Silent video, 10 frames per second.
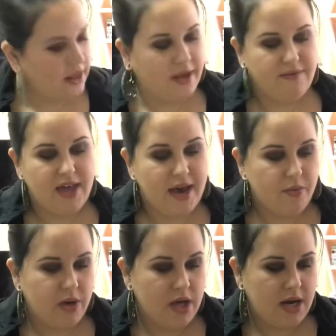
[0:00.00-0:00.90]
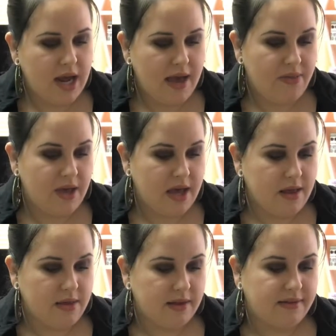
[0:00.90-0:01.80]
I love that one. And
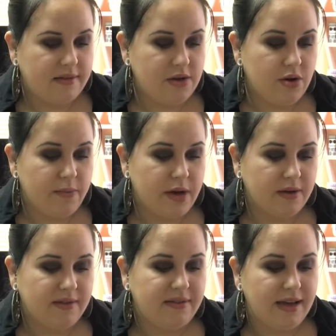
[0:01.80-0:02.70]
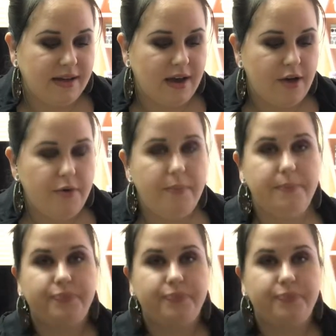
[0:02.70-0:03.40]
then this Uniball Signo.